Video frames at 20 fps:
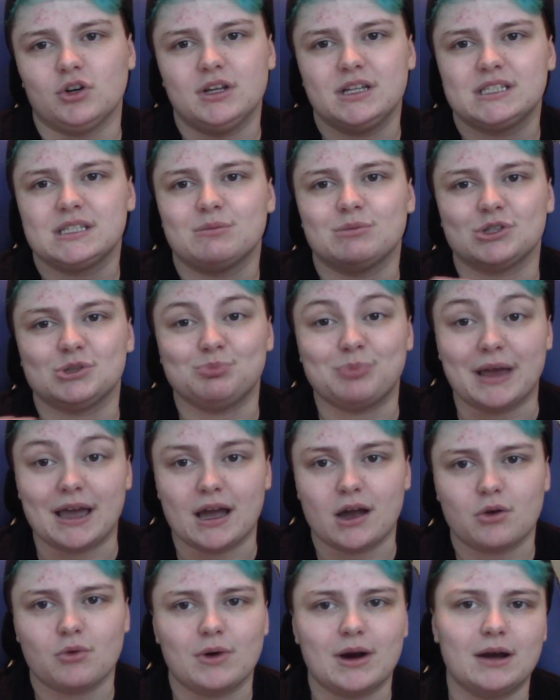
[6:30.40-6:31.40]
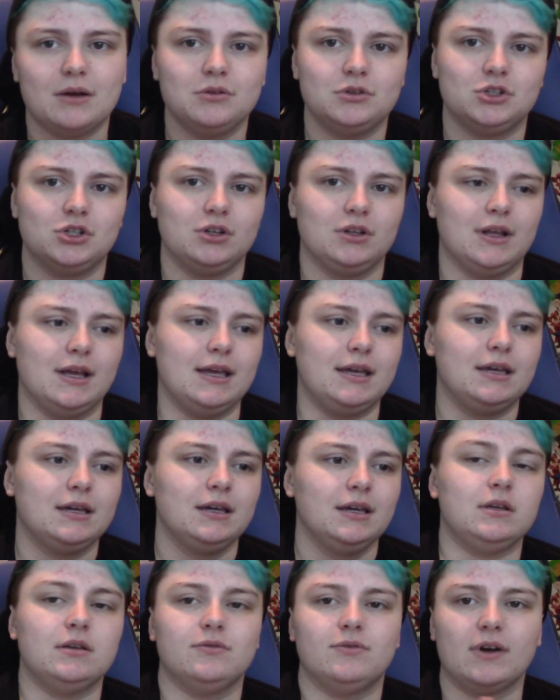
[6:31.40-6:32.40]
learning someone's background or,
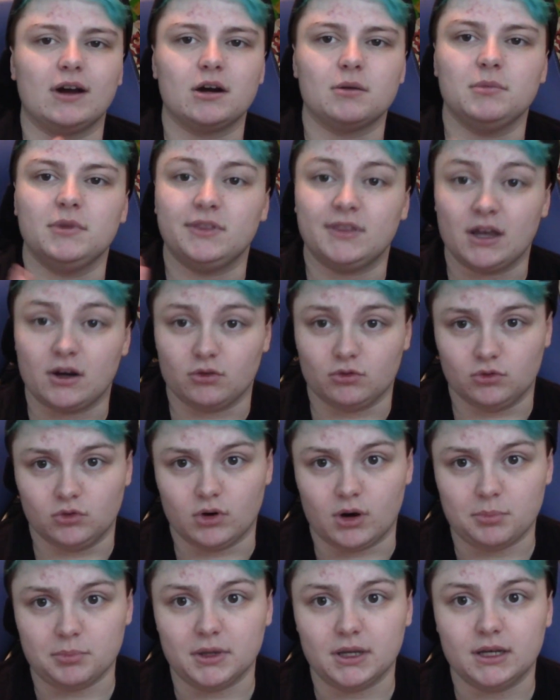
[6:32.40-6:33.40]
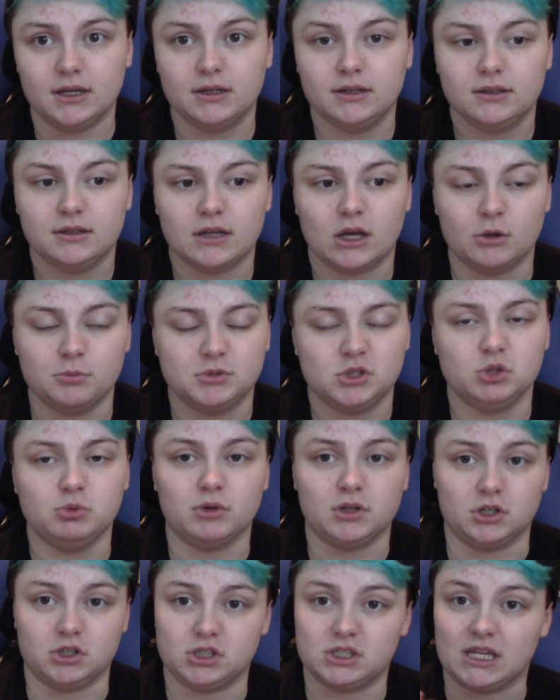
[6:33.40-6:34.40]
like, the environment they grew up in
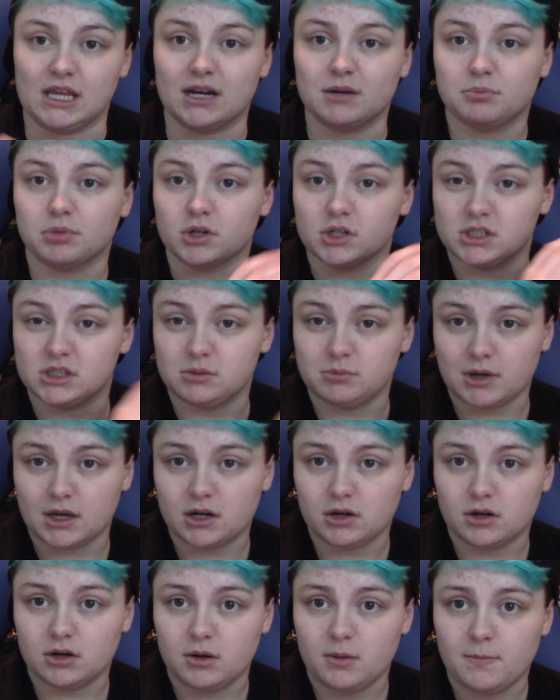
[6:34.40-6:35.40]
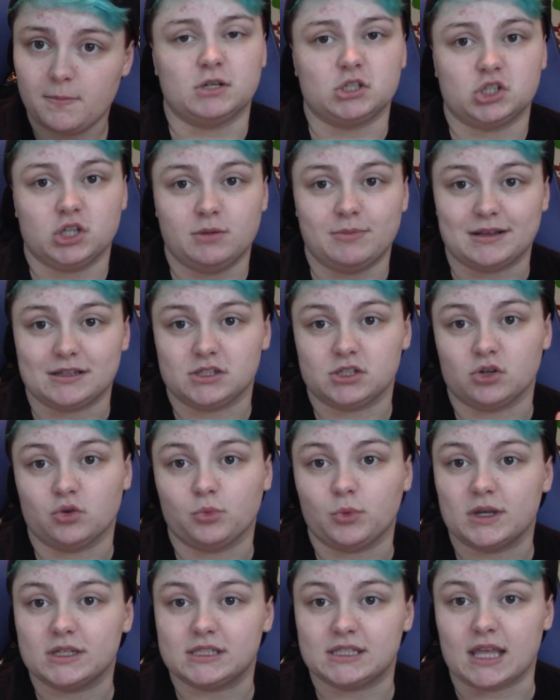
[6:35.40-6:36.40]
helps you understand a person better, especially about
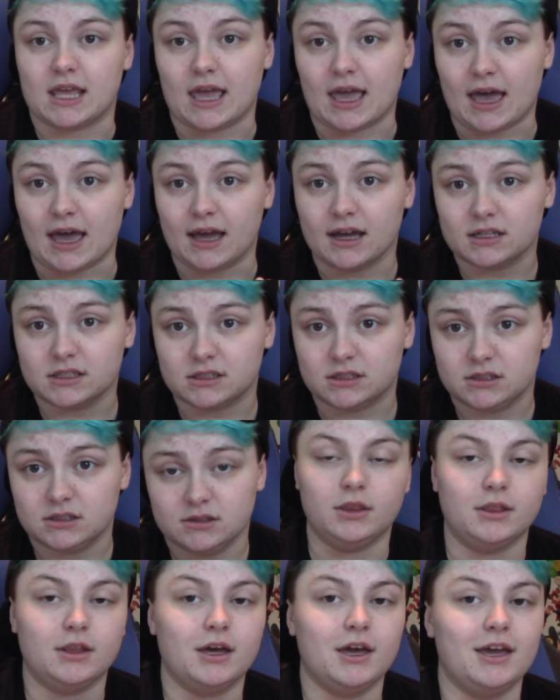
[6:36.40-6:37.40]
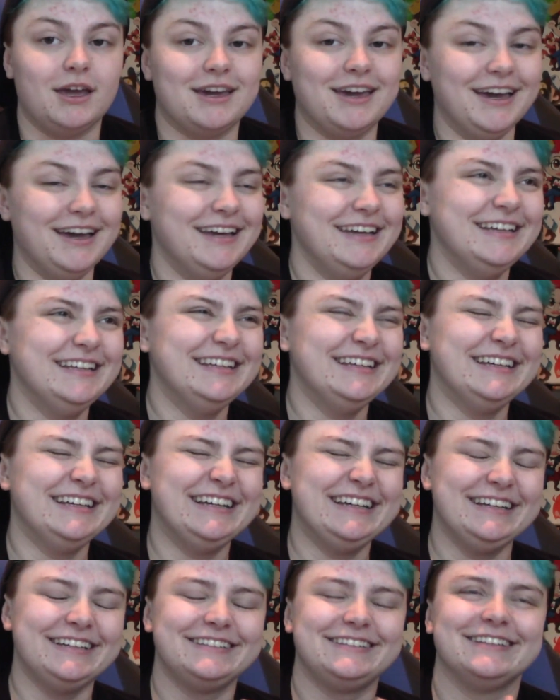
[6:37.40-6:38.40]
certain ways they act. And, like,
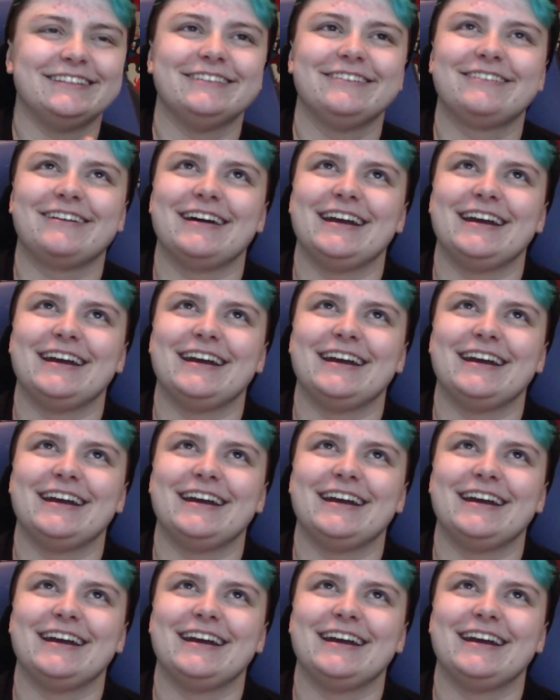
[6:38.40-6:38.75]
the